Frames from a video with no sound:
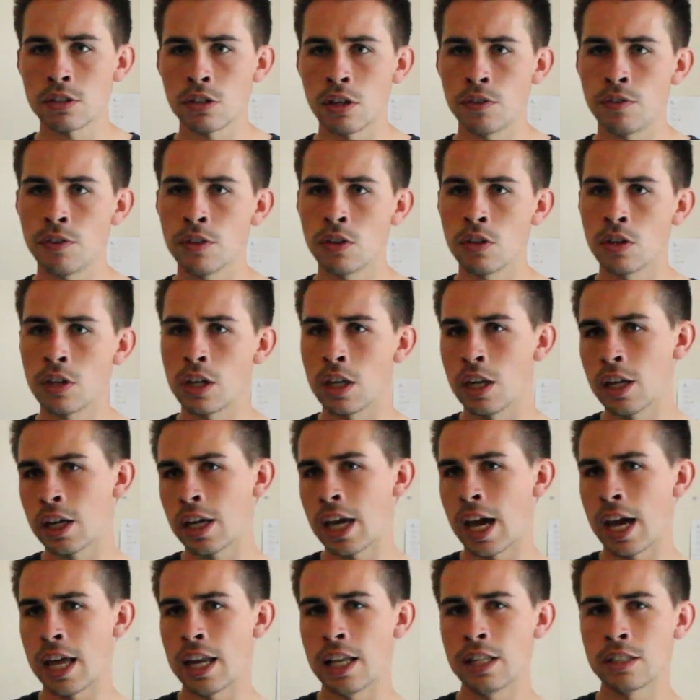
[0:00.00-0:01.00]
so if you're looking at
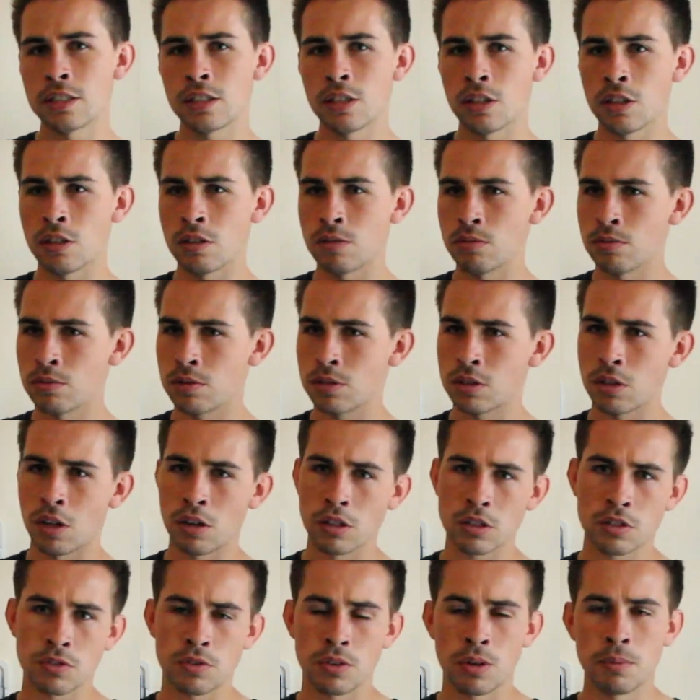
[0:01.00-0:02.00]
getting into
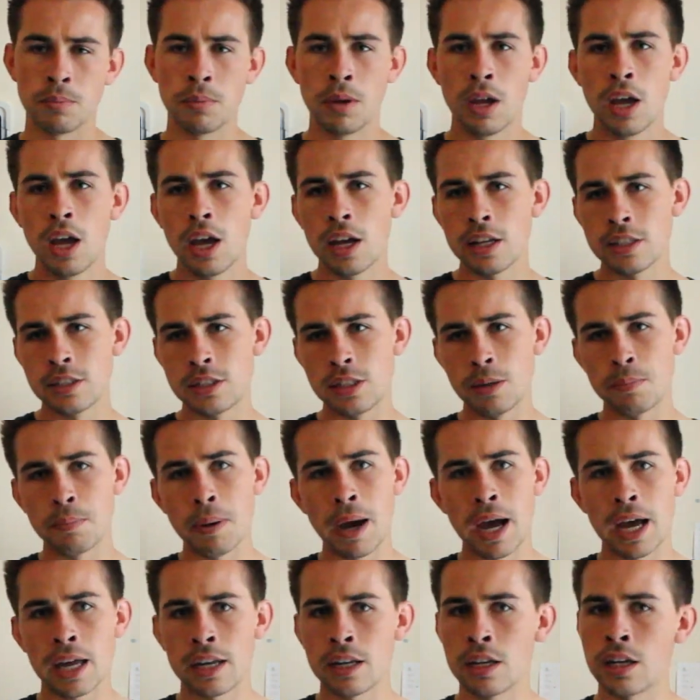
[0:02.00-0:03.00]
stocks from
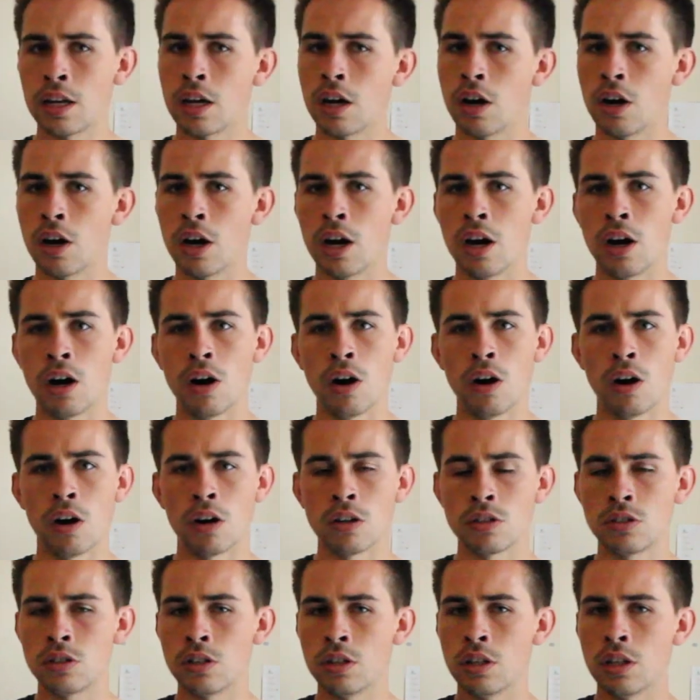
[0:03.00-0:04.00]
Japan
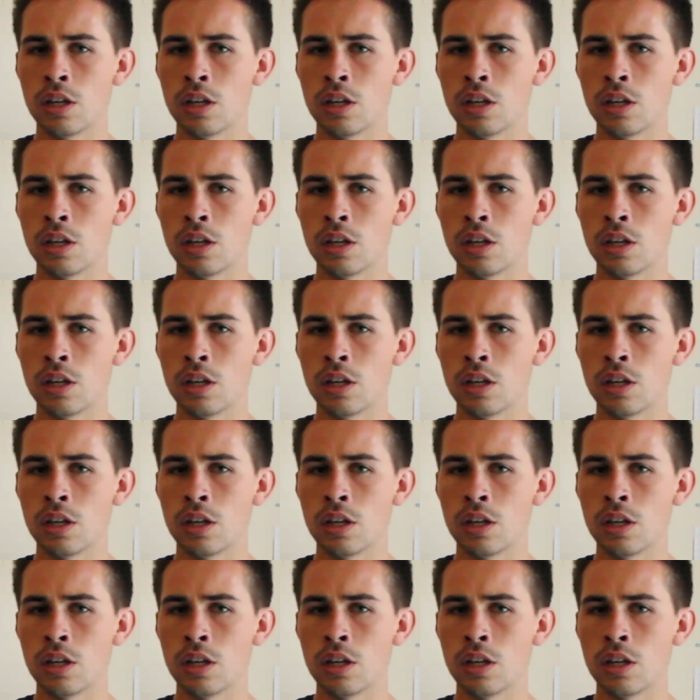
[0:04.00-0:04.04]
or